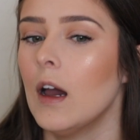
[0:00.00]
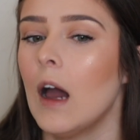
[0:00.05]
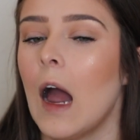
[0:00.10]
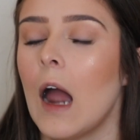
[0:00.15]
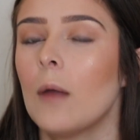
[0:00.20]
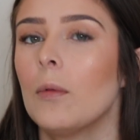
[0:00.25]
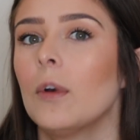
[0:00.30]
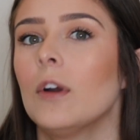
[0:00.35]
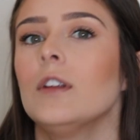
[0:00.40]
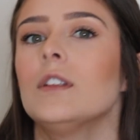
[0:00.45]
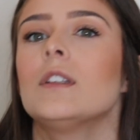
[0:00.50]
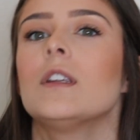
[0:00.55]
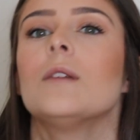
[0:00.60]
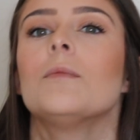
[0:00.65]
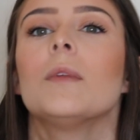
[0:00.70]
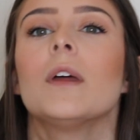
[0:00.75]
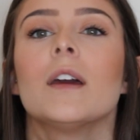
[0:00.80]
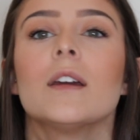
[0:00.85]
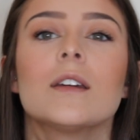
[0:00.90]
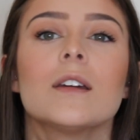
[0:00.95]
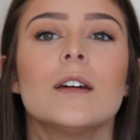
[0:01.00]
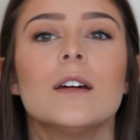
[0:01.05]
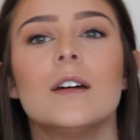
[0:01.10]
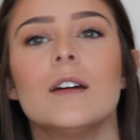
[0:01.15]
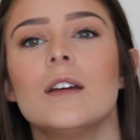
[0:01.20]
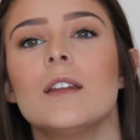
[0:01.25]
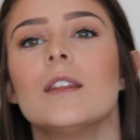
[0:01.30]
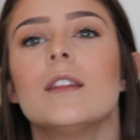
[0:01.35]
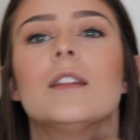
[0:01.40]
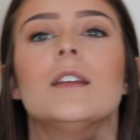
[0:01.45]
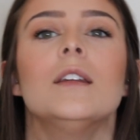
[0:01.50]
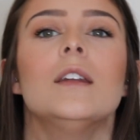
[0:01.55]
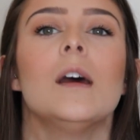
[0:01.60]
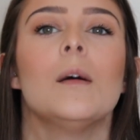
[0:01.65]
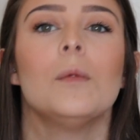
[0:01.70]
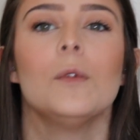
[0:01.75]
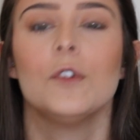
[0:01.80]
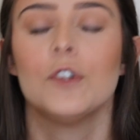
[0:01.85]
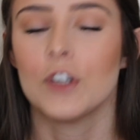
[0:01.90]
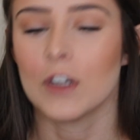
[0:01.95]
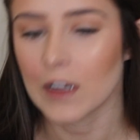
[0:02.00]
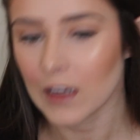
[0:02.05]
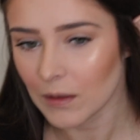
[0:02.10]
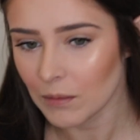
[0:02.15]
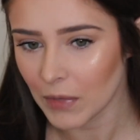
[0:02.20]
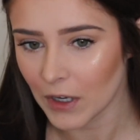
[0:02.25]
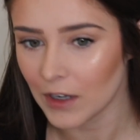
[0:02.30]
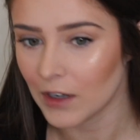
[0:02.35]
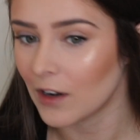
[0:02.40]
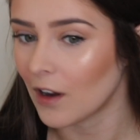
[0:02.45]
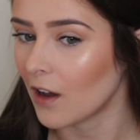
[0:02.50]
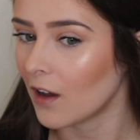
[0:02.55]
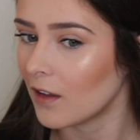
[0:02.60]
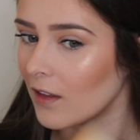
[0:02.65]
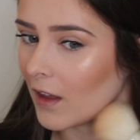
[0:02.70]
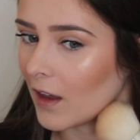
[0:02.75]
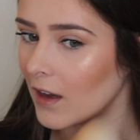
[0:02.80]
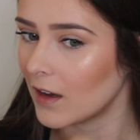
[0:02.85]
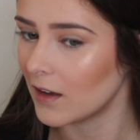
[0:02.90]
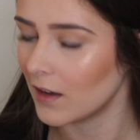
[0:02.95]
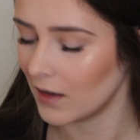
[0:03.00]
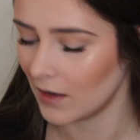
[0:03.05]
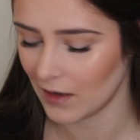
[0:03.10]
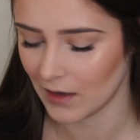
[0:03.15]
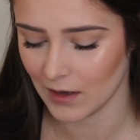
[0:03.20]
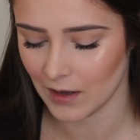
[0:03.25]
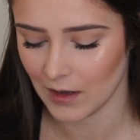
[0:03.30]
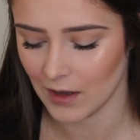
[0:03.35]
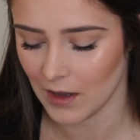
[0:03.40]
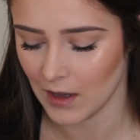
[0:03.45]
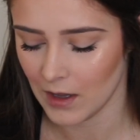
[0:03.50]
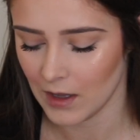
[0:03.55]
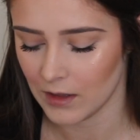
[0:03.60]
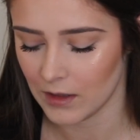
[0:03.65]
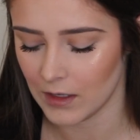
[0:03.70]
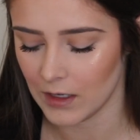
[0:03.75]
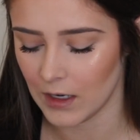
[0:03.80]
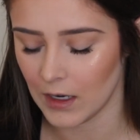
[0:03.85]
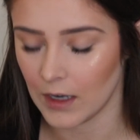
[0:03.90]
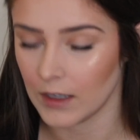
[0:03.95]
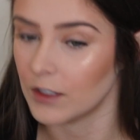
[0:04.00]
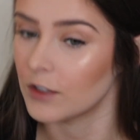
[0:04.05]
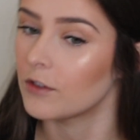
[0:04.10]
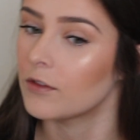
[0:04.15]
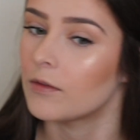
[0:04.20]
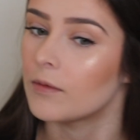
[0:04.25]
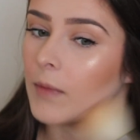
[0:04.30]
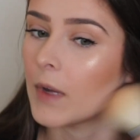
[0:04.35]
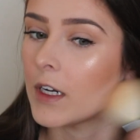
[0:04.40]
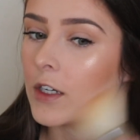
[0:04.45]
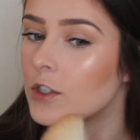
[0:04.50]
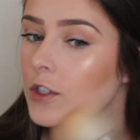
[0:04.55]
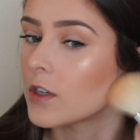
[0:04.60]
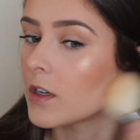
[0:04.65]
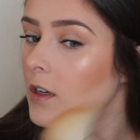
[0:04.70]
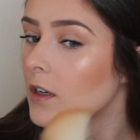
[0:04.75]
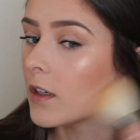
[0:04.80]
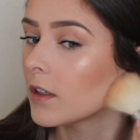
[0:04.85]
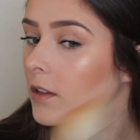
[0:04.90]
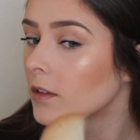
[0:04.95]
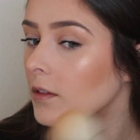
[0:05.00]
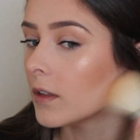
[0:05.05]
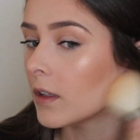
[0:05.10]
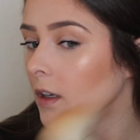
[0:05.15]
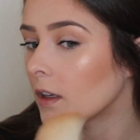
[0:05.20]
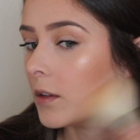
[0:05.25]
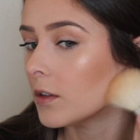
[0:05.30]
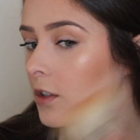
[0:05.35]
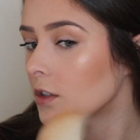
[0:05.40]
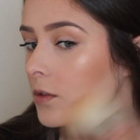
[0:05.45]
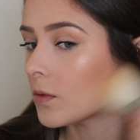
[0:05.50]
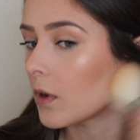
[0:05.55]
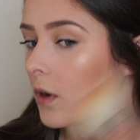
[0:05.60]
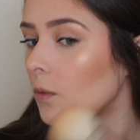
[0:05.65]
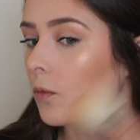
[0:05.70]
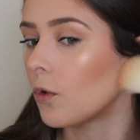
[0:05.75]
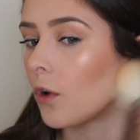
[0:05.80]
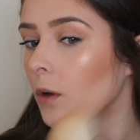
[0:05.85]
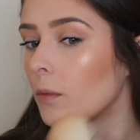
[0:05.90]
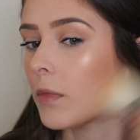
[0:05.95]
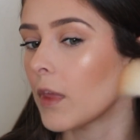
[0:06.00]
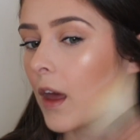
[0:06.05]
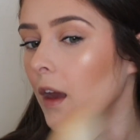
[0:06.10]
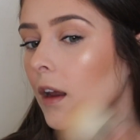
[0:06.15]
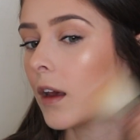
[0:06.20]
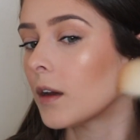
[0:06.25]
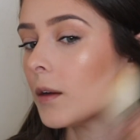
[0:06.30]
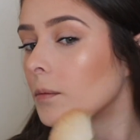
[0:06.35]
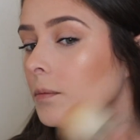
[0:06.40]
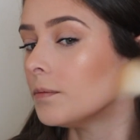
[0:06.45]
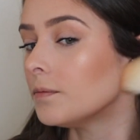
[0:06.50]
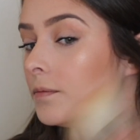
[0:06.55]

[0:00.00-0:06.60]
I bronzed up like the double chin, but not like the edge of my jaw. And I just want to warm that up.